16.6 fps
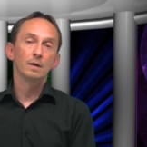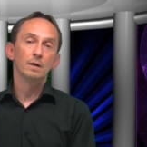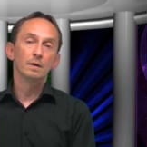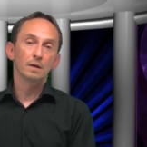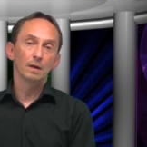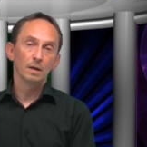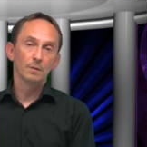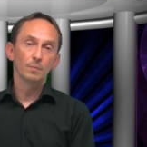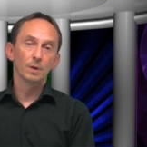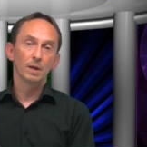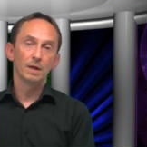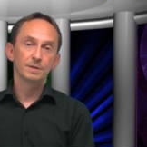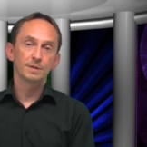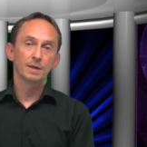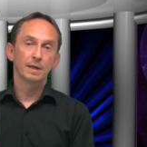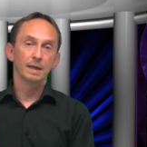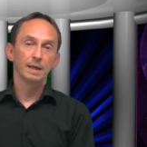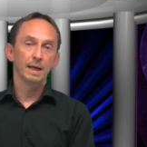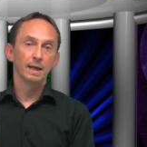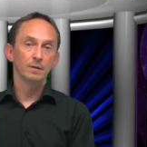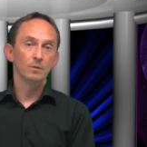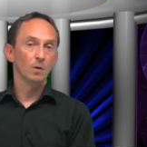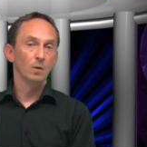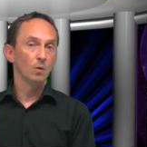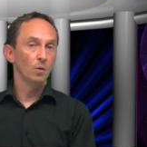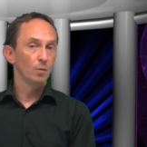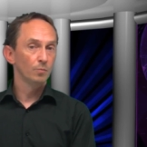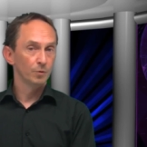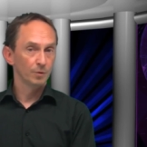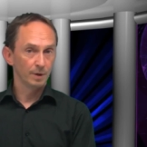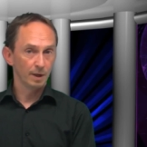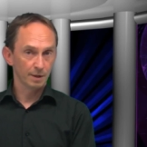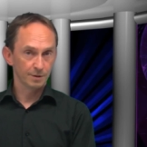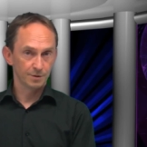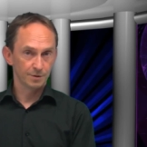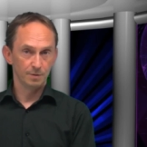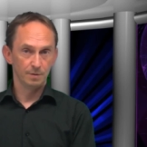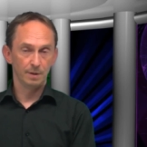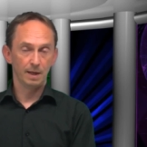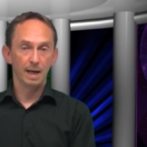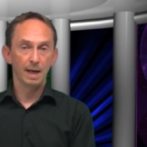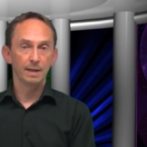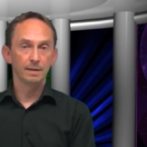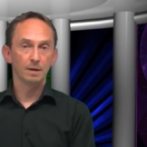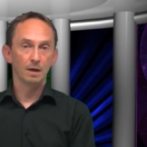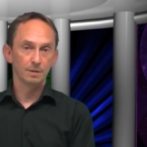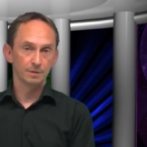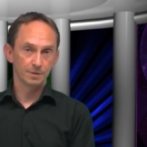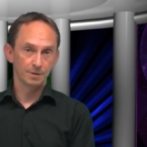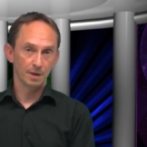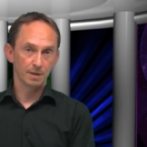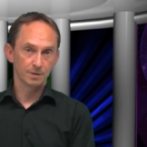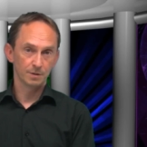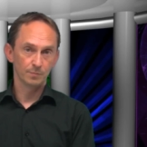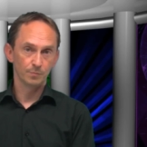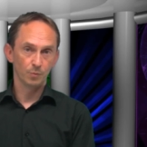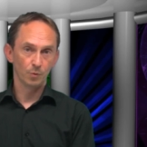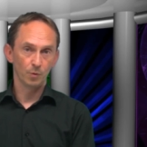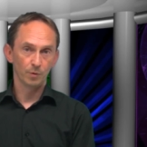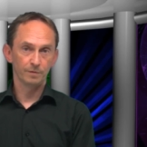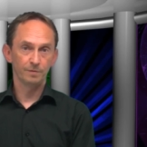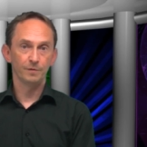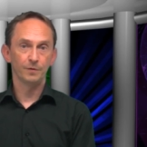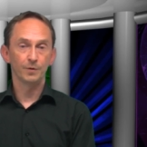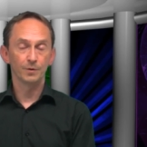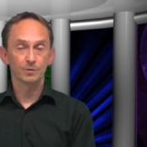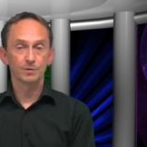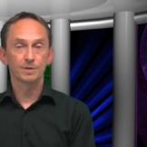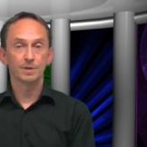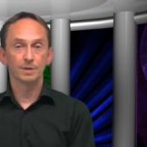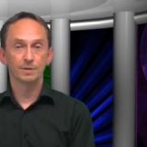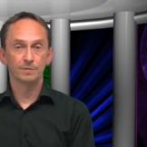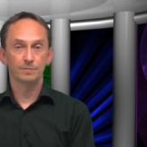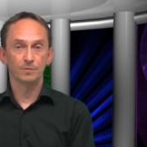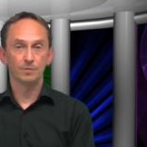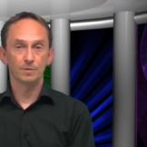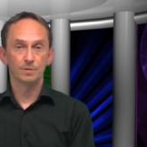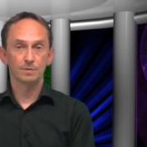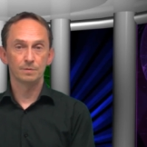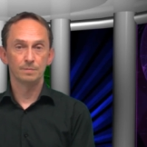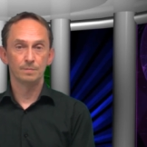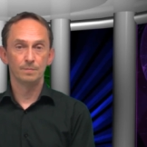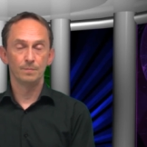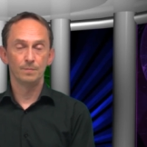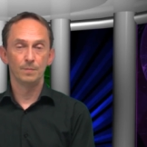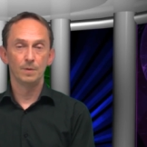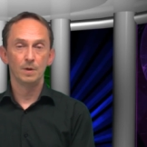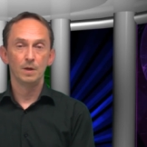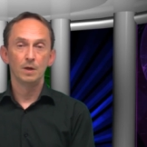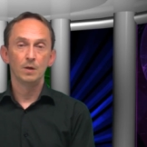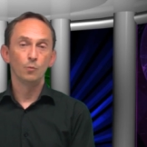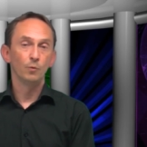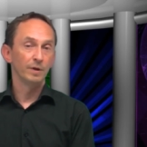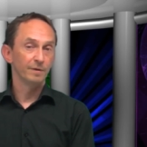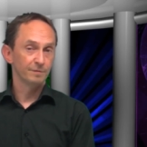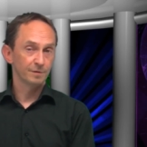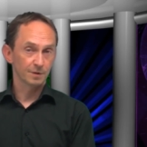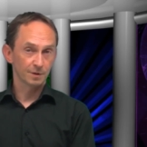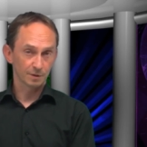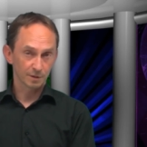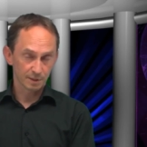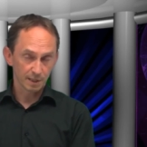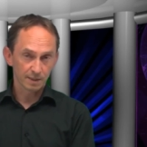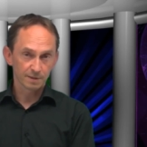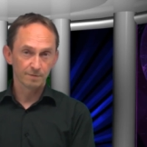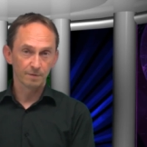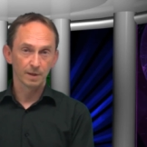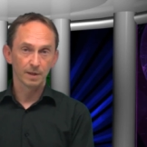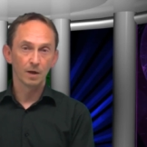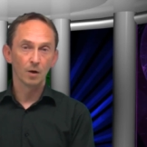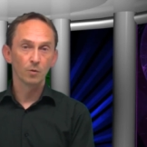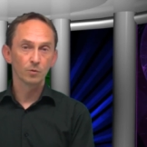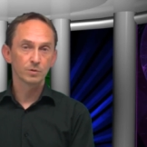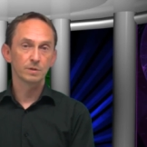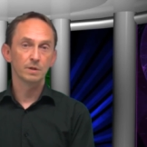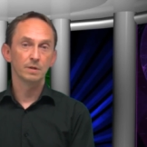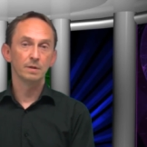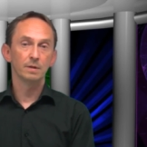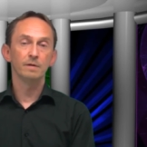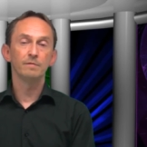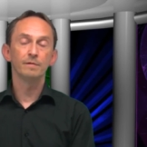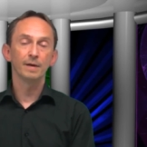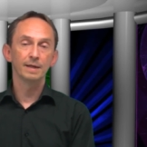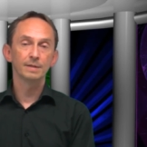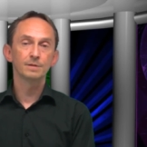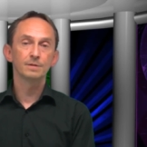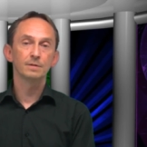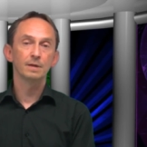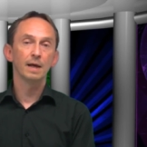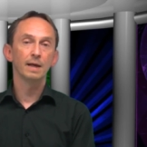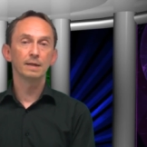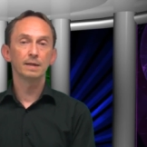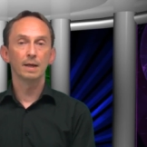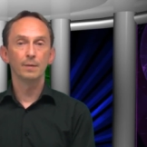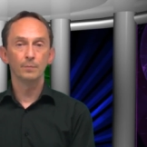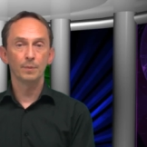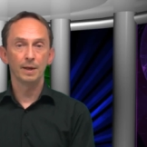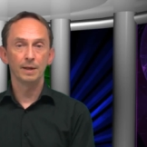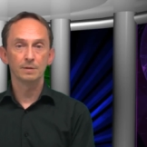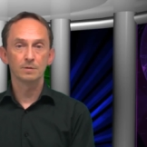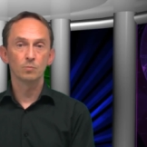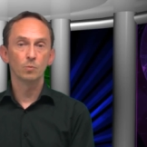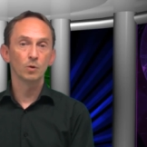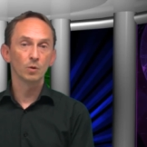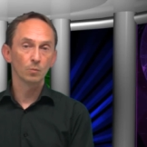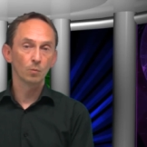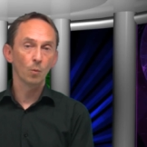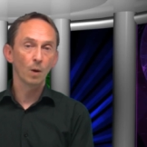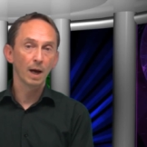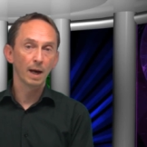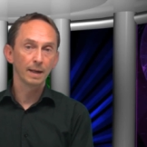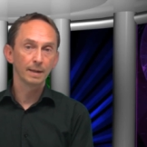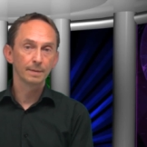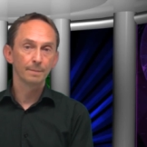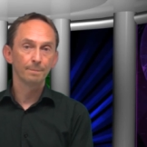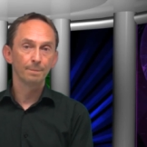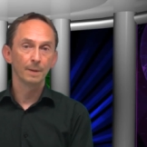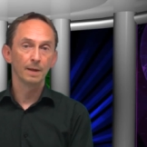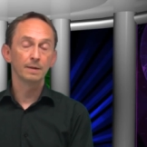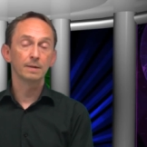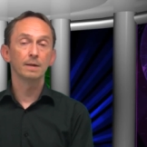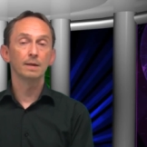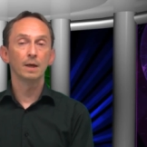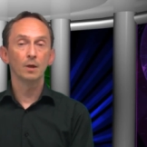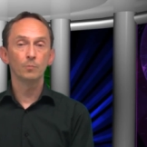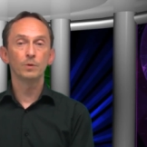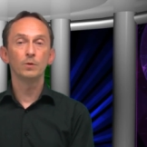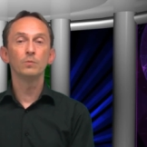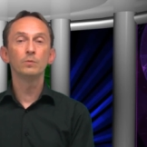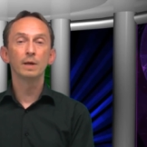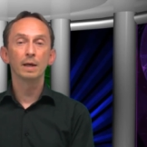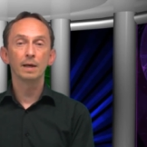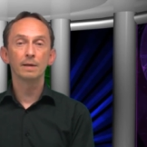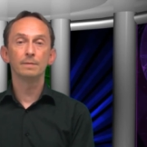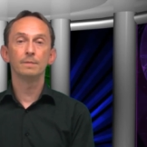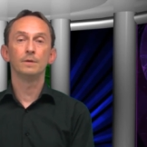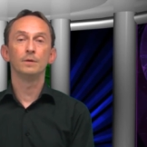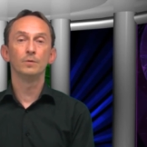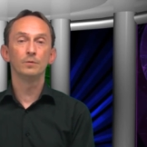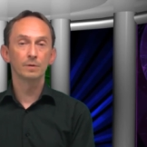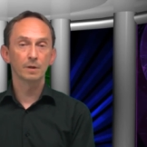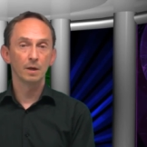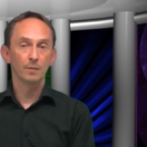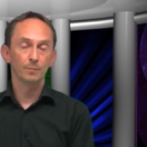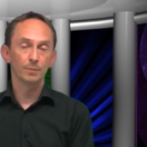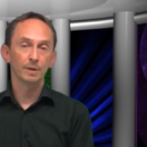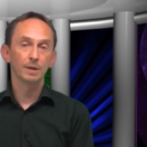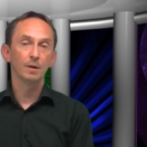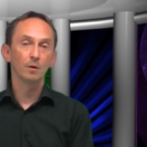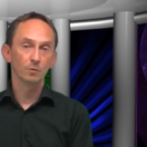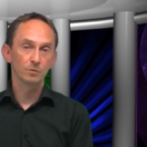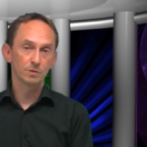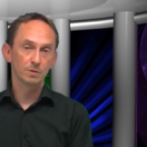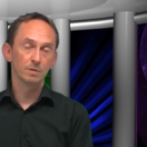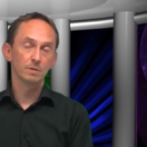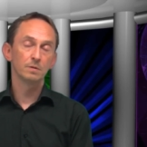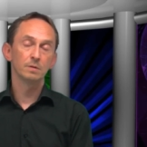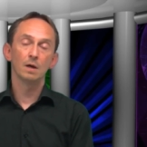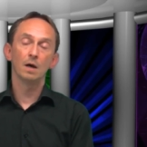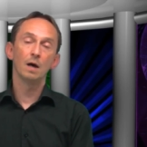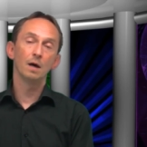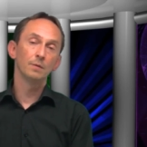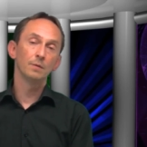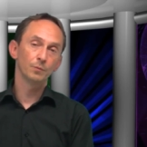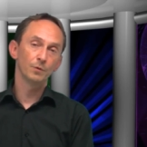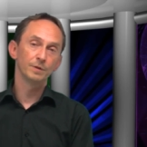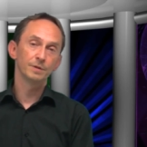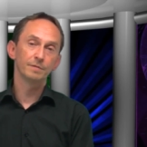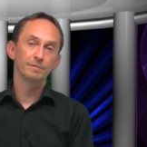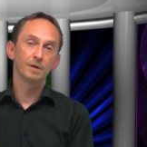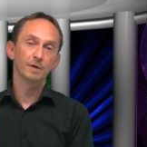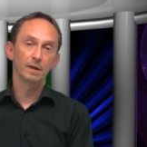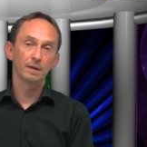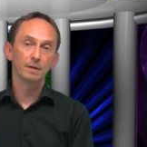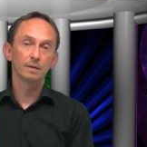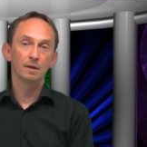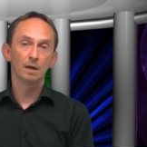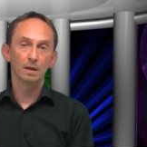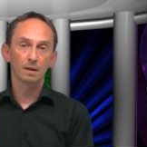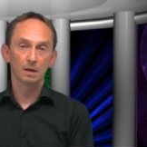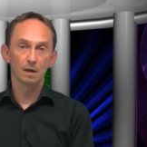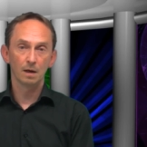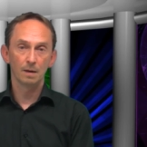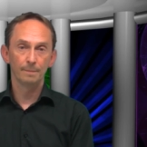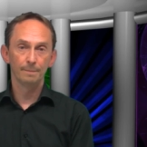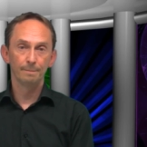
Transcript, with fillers: Plaza can handle all production and on-site support for your sales force. We have successfully hosted events and campaigns worldwide and can help you get your company hosted on printervana.com.